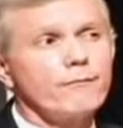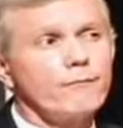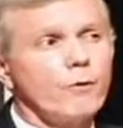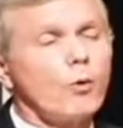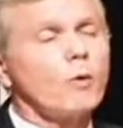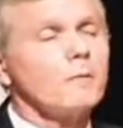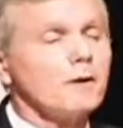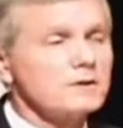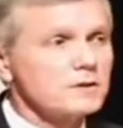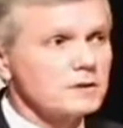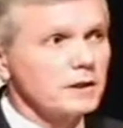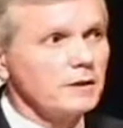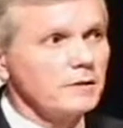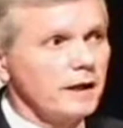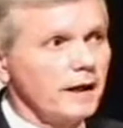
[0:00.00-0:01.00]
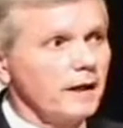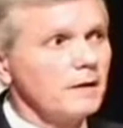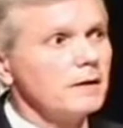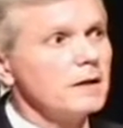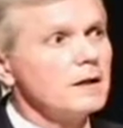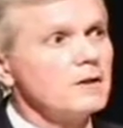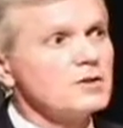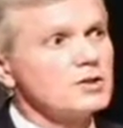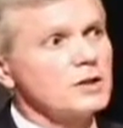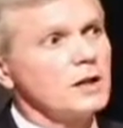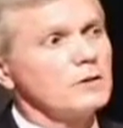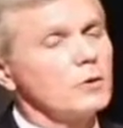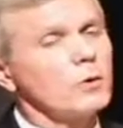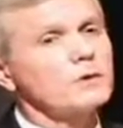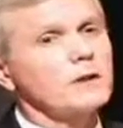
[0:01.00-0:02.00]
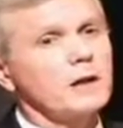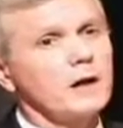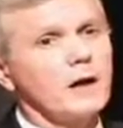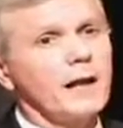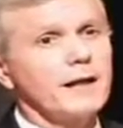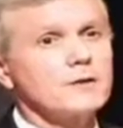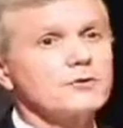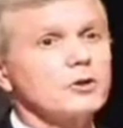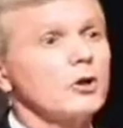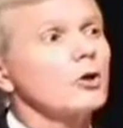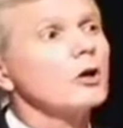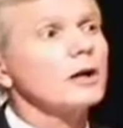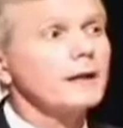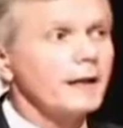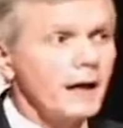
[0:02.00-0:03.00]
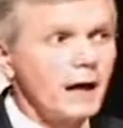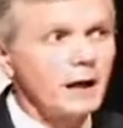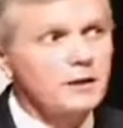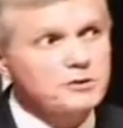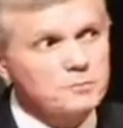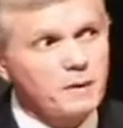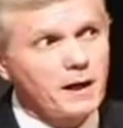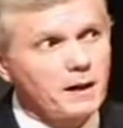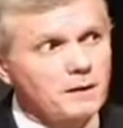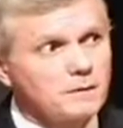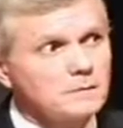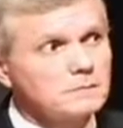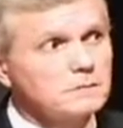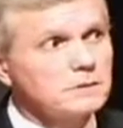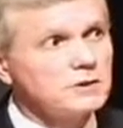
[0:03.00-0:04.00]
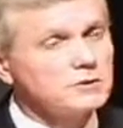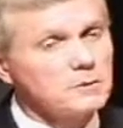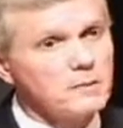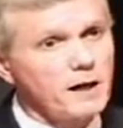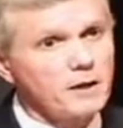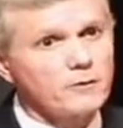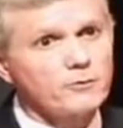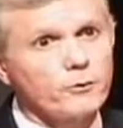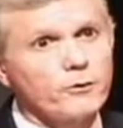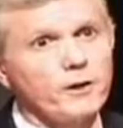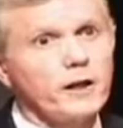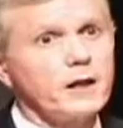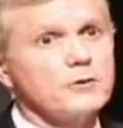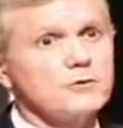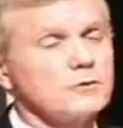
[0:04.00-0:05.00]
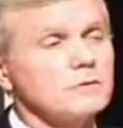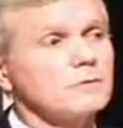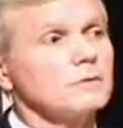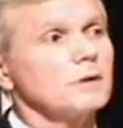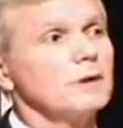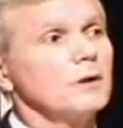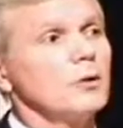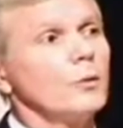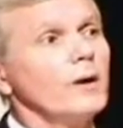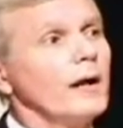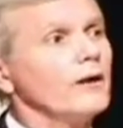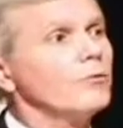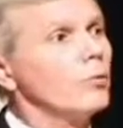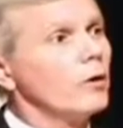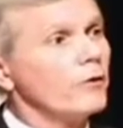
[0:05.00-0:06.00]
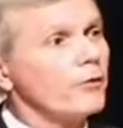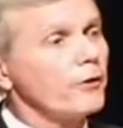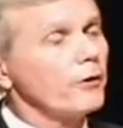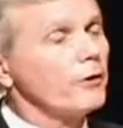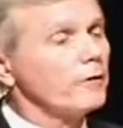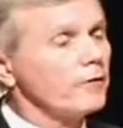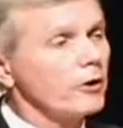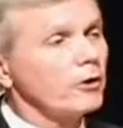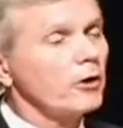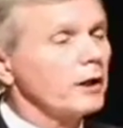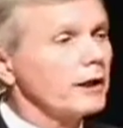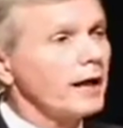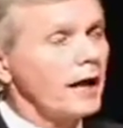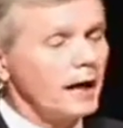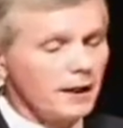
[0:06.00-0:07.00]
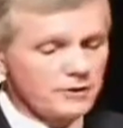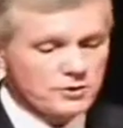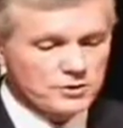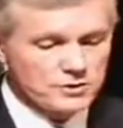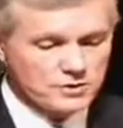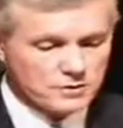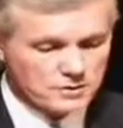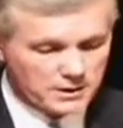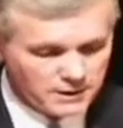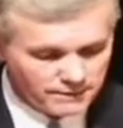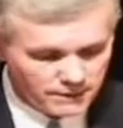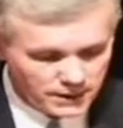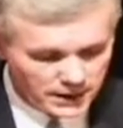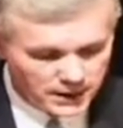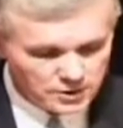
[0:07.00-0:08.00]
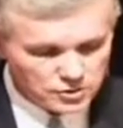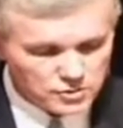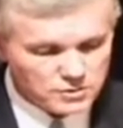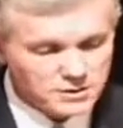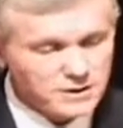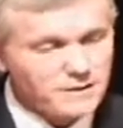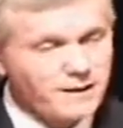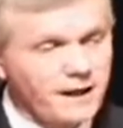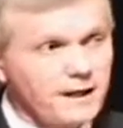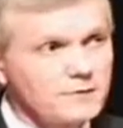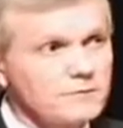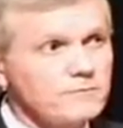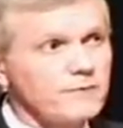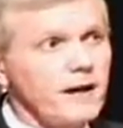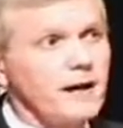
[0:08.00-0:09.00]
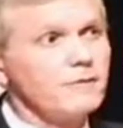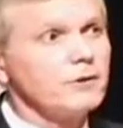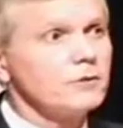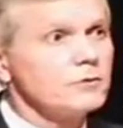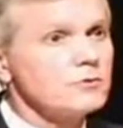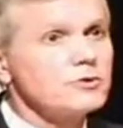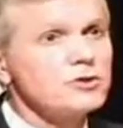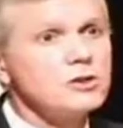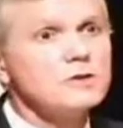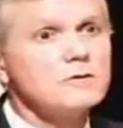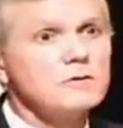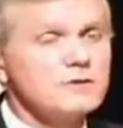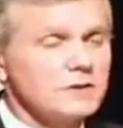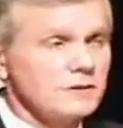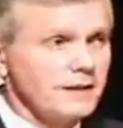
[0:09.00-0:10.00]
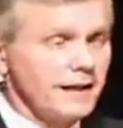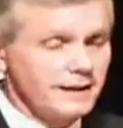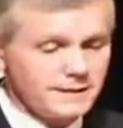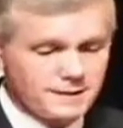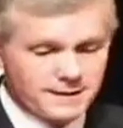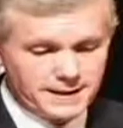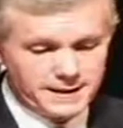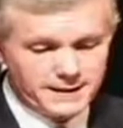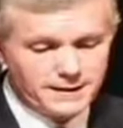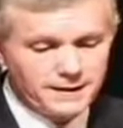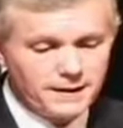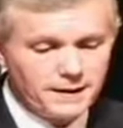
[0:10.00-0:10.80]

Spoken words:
4 months ago now, said North Carolina's early college model is a model for the nation. We have 1/3 of the early colleges in the nation, 10,500 students in that today,